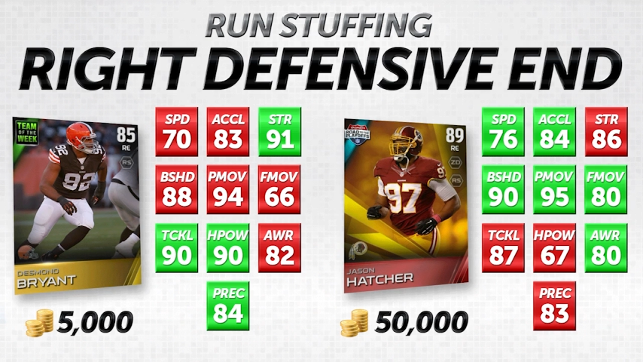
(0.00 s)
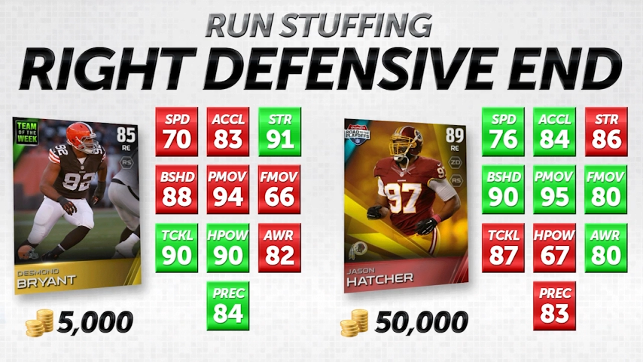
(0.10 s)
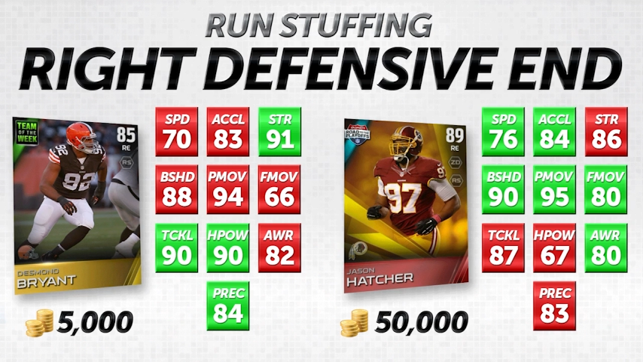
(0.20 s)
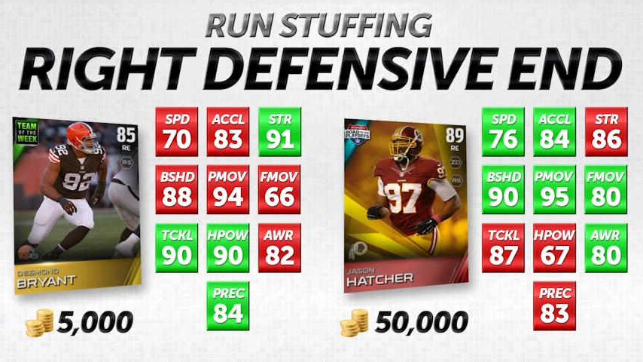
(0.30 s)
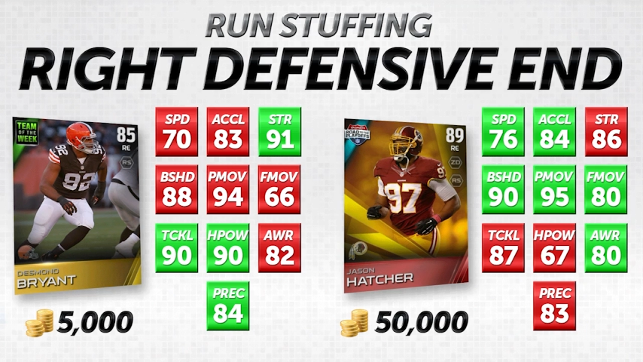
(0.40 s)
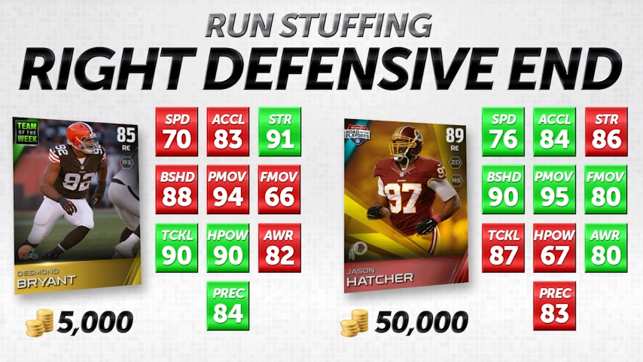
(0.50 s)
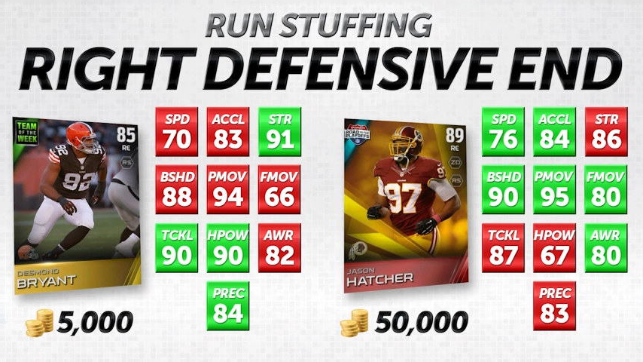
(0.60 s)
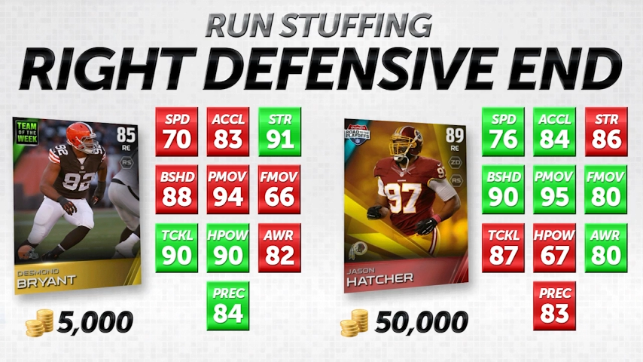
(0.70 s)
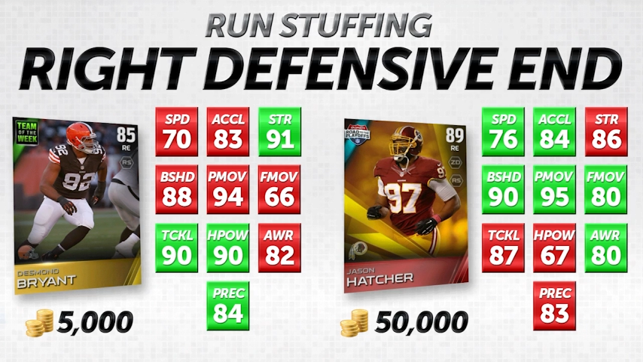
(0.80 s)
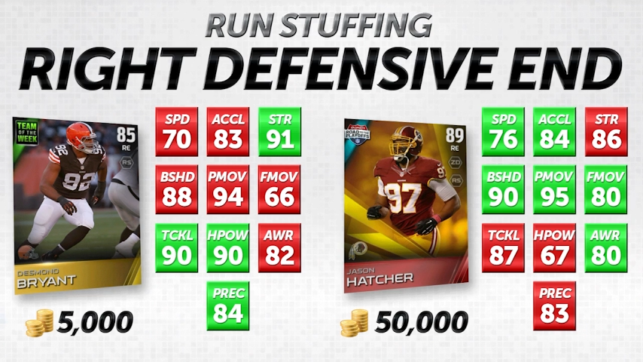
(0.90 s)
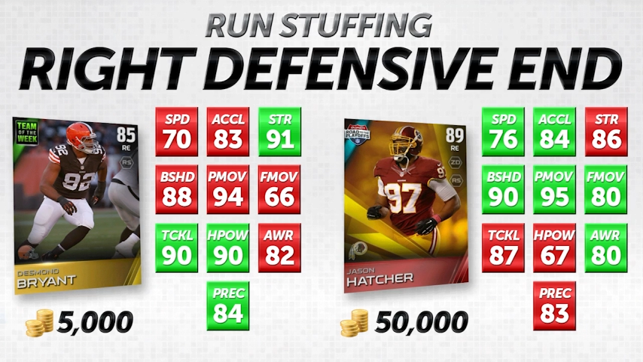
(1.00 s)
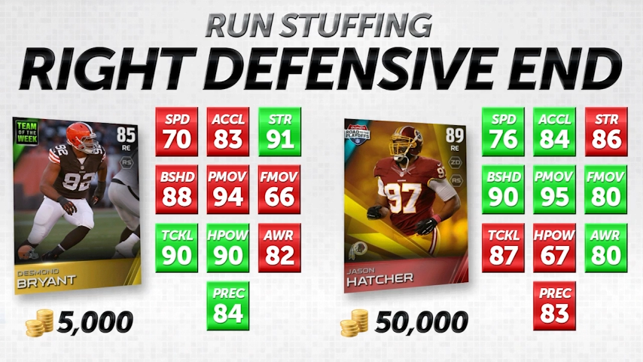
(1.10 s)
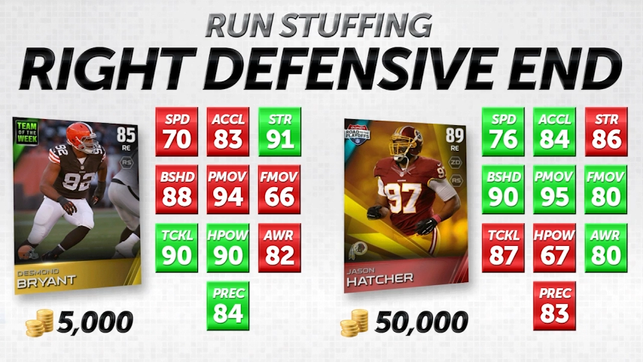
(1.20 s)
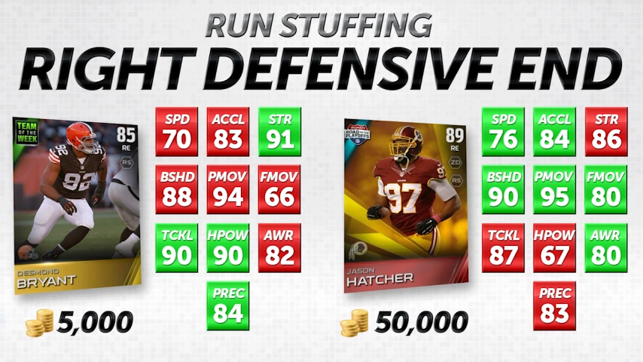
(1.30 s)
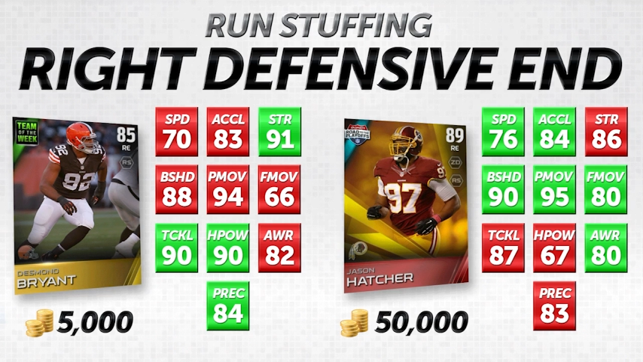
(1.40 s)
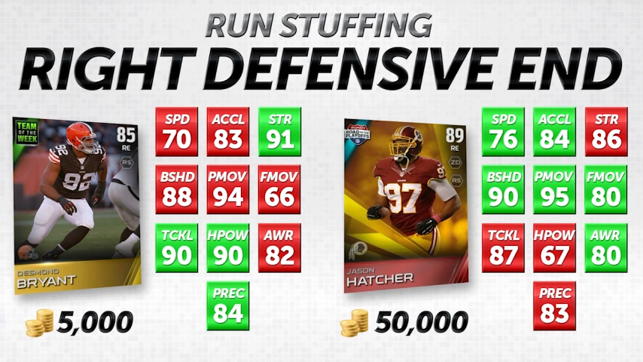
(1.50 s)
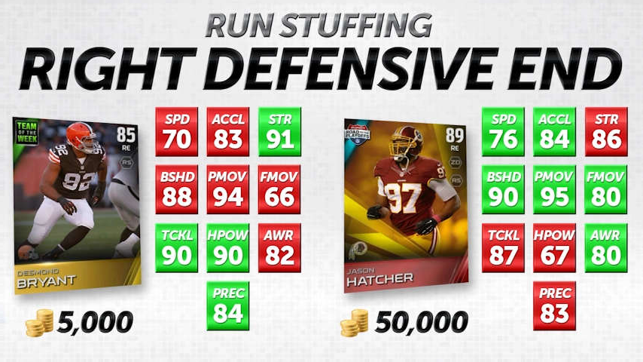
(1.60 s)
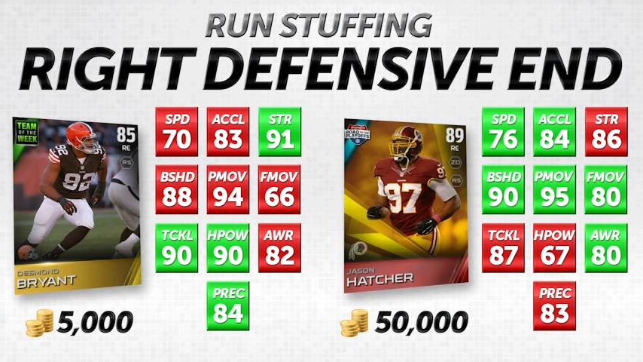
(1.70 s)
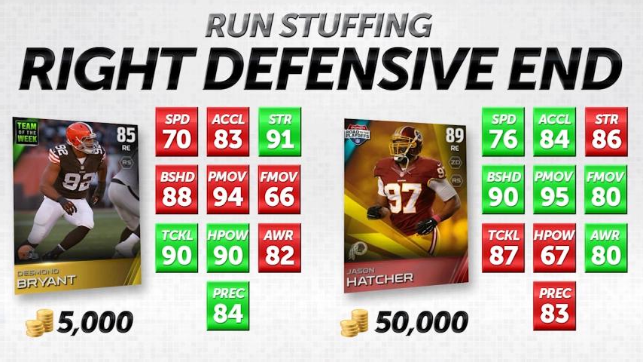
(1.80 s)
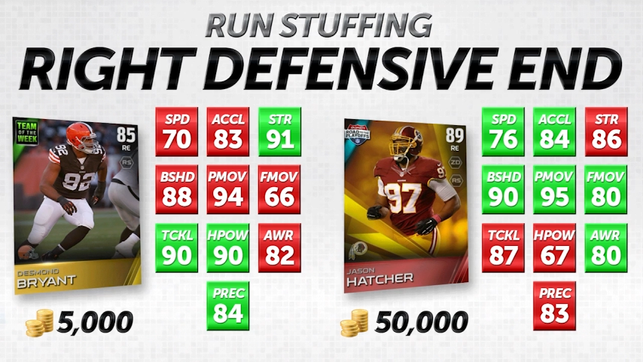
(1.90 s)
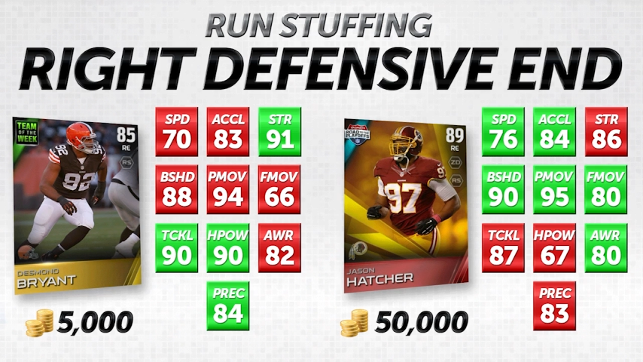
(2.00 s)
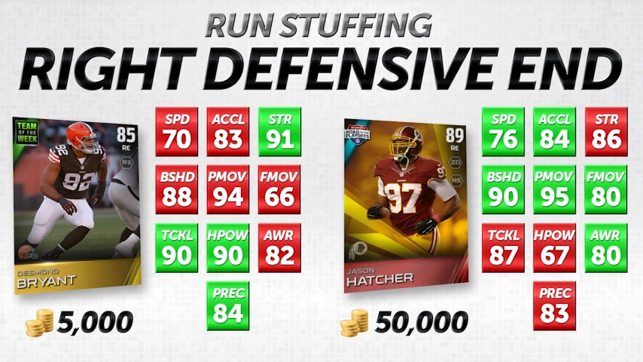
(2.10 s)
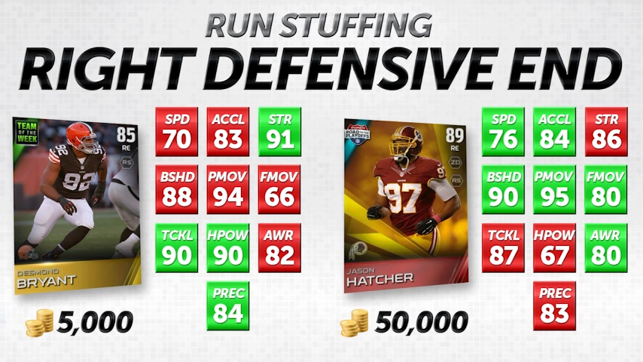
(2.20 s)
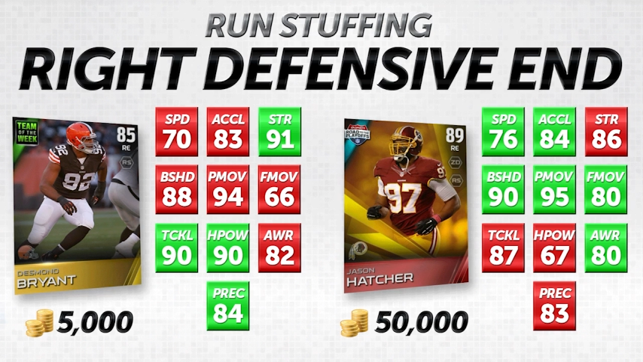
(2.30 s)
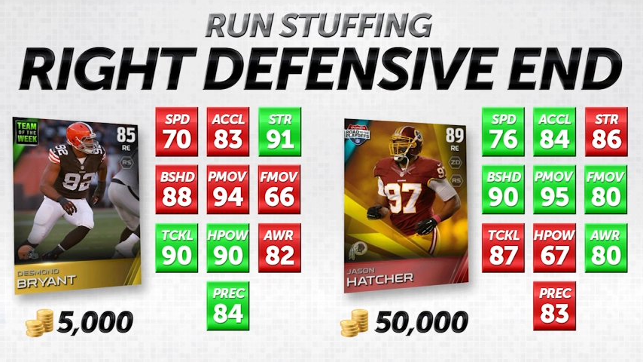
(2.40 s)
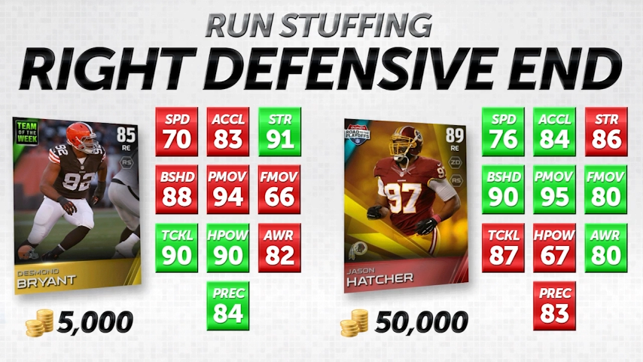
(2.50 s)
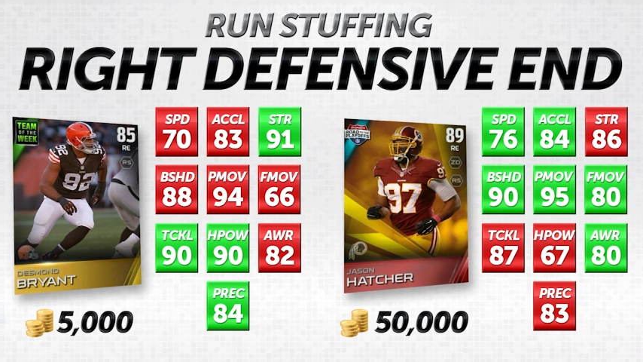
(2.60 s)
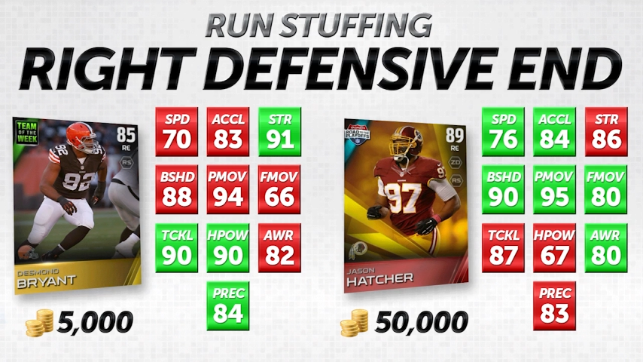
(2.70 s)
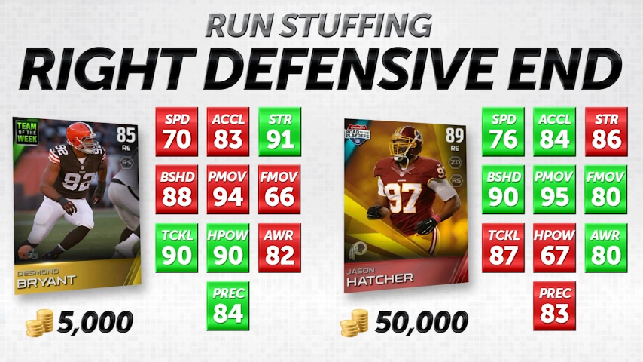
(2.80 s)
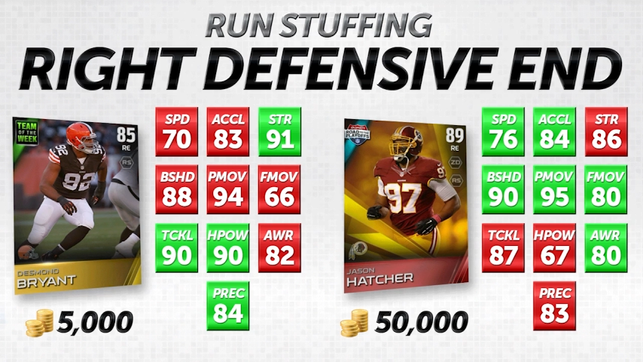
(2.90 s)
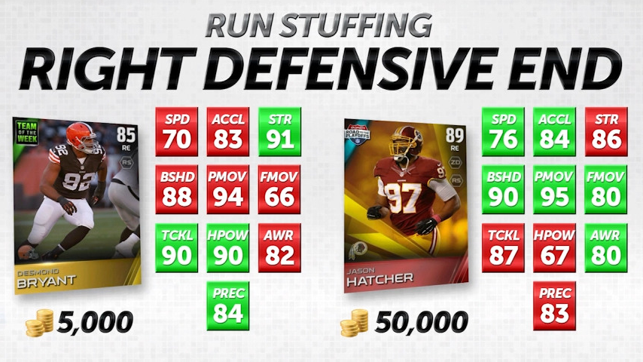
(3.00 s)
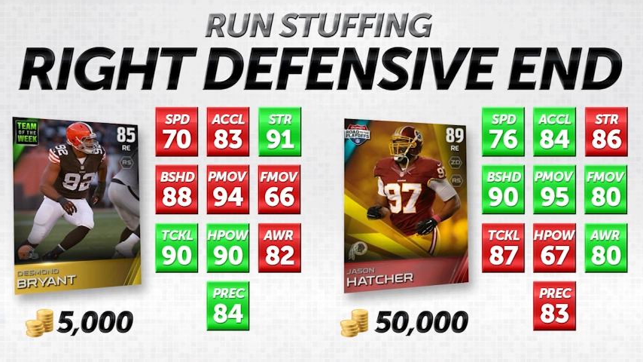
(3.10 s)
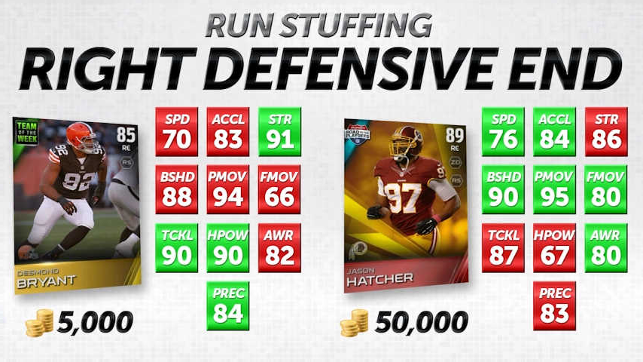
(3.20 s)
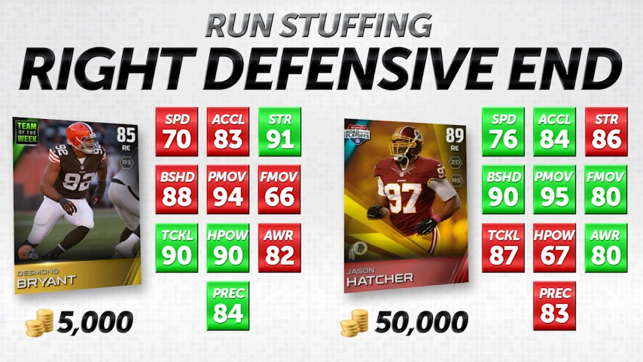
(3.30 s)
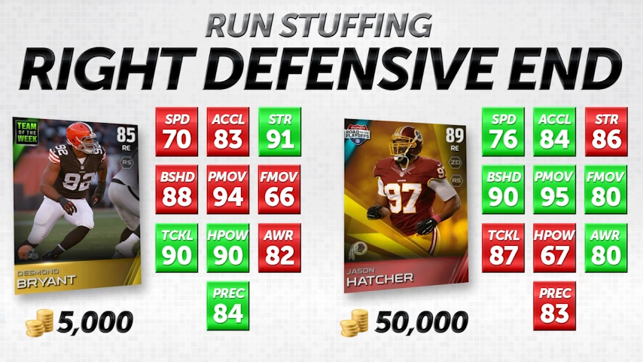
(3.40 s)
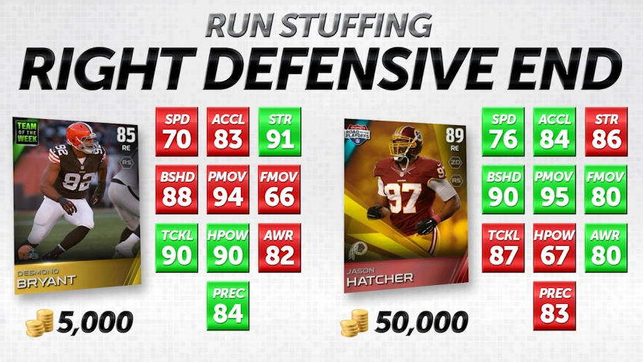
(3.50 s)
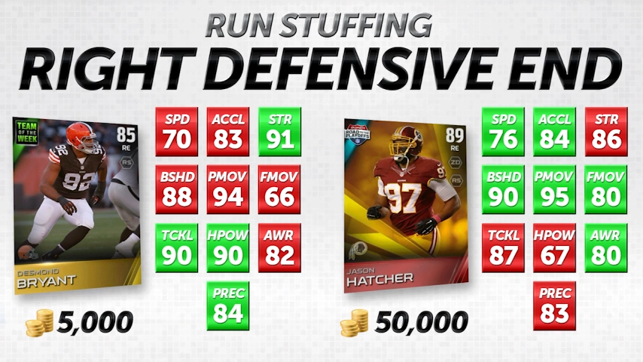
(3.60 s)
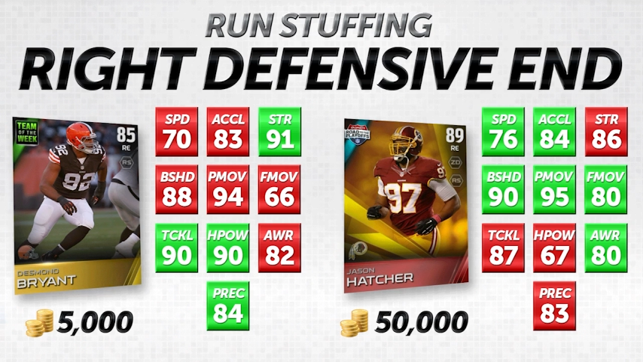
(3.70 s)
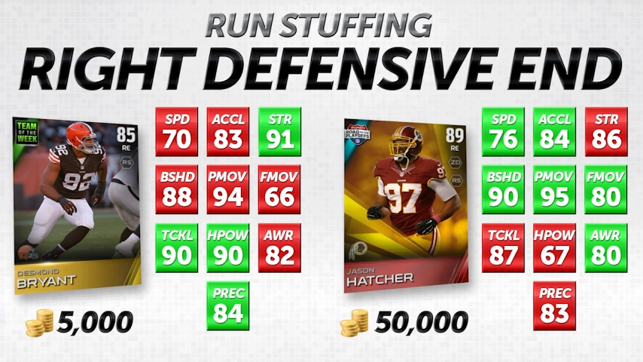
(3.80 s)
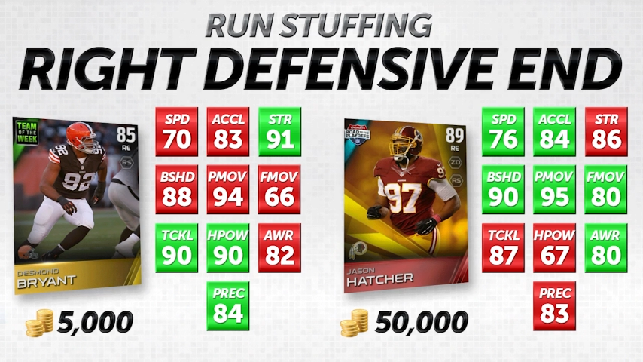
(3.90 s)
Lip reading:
(no speaker visible)